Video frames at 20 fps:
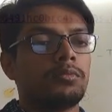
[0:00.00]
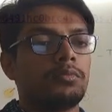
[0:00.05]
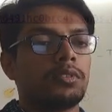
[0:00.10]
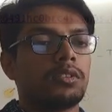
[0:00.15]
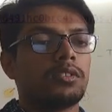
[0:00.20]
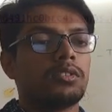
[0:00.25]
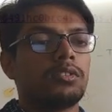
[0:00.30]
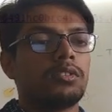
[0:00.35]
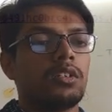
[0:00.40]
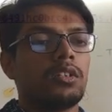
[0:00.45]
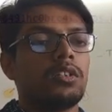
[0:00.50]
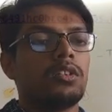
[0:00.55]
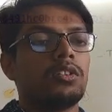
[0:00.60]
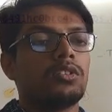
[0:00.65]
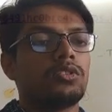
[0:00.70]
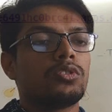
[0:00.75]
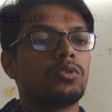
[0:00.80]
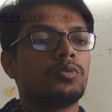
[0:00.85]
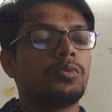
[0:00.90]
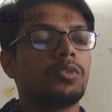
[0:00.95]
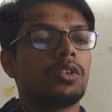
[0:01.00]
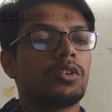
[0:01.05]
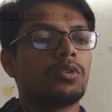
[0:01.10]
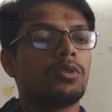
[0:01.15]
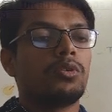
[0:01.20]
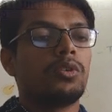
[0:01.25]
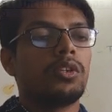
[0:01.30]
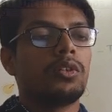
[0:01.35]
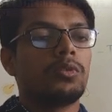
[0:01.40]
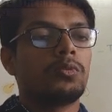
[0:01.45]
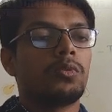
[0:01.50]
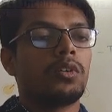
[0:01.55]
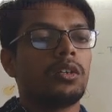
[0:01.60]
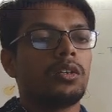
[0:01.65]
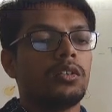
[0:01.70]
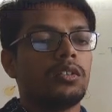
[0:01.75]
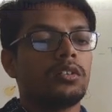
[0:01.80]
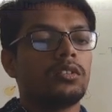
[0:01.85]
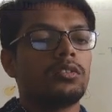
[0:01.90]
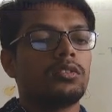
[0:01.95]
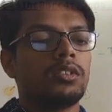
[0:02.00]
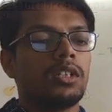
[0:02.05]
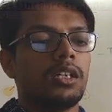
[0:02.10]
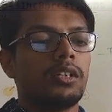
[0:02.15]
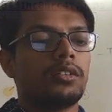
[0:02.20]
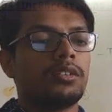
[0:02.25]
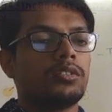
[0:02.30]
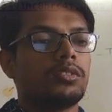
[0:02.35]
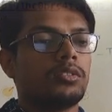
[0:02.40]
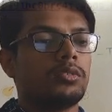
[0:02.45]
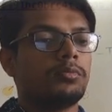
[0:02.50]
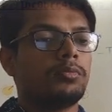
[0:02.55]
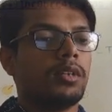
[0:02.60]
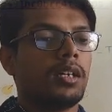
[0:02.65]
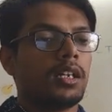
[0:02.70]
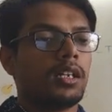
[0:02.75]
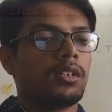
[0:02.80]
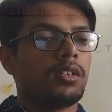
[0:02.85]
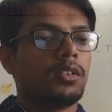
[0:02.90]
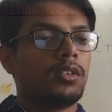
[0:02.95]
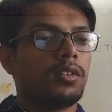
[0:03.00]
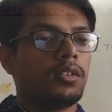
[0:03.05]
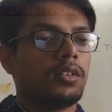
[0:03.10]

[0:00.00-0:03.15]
because so we are going one directory back,